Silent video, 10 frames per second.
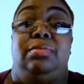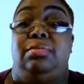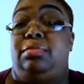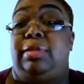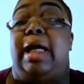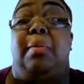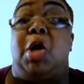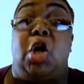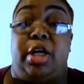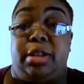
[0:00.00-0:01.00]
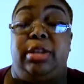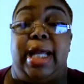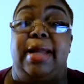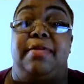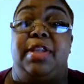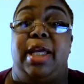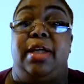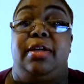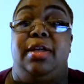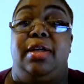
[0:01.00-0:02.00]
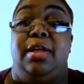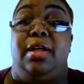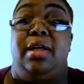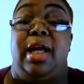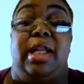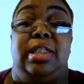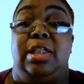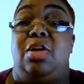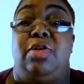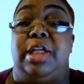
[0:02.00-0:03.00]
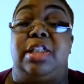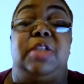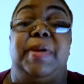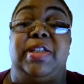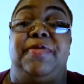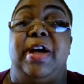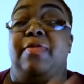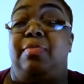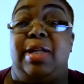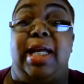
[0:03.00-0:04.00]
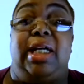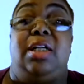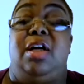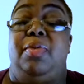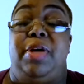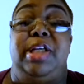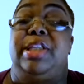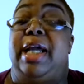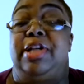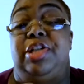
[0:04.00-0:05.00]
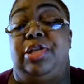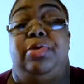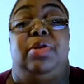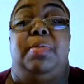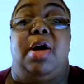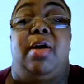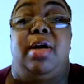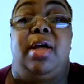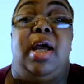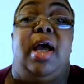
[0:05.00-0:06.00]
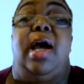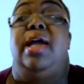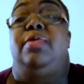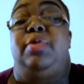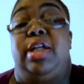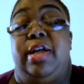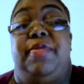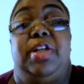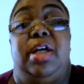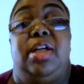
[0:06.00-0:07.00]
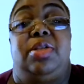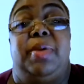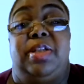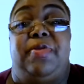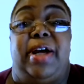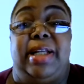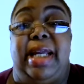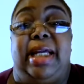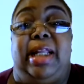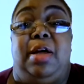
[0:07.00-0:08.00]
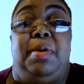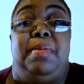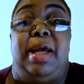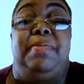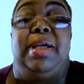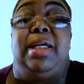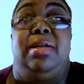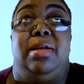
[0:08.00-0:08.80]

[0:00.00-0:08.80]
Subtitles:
like a bar kind of thing. It doesn't specify from nightclub or anything. It just shows the bar. And if it does specify a nightclub, it might be